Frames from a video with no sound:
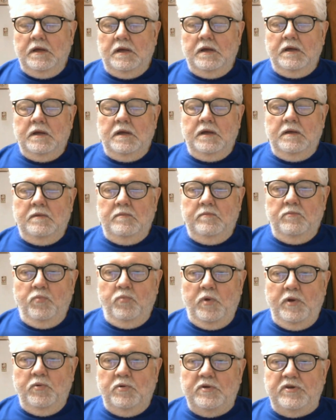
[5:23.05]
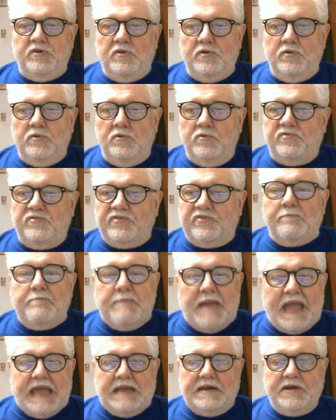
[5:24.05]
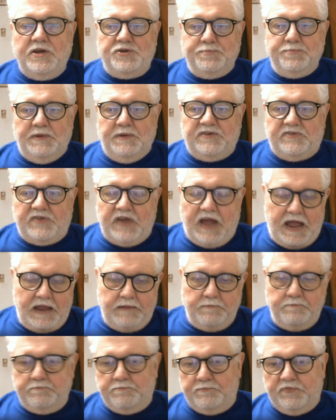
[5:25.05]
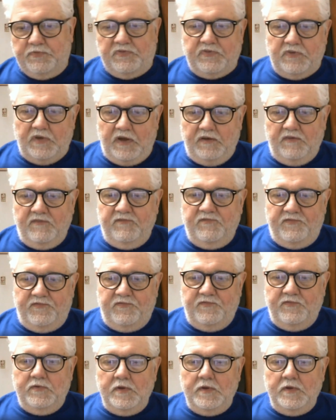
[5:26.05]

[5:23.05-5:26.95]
we would do some management types of